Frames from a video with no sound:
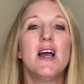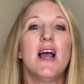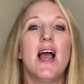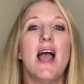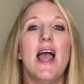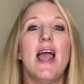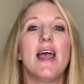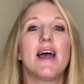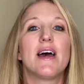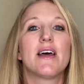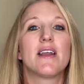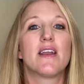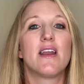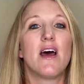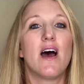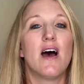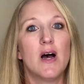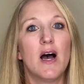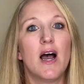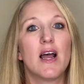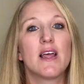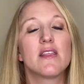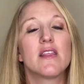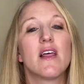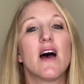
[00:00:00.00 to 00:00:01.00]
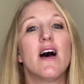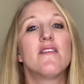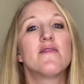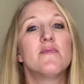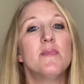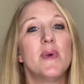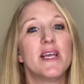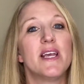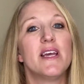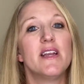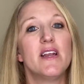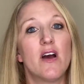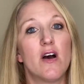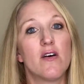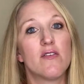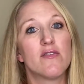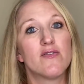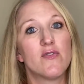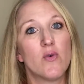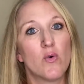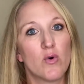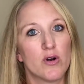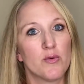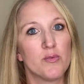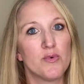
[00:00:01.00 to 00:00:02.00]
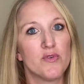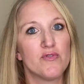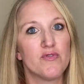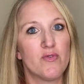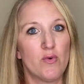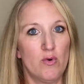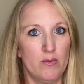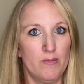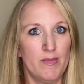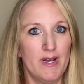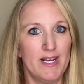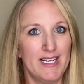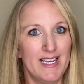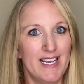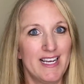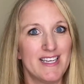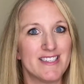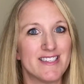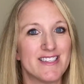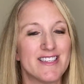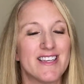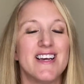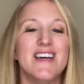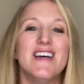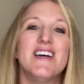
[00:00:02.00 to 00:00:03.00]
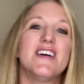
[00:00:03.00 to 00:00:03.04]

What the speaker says: and I love making it affordable for my kids.